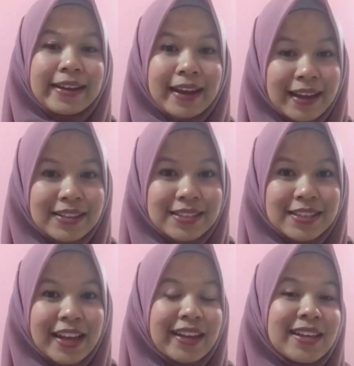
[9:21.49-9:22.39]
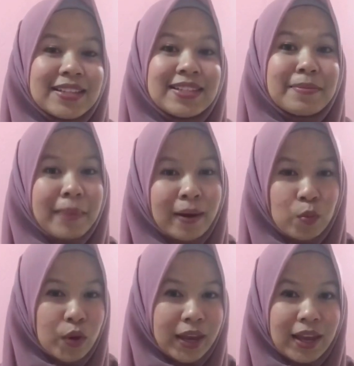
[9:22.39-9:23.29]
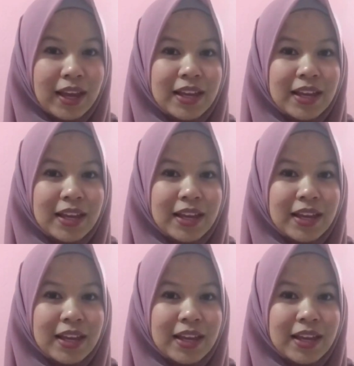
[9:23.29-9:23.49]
Next is Zimbabwe.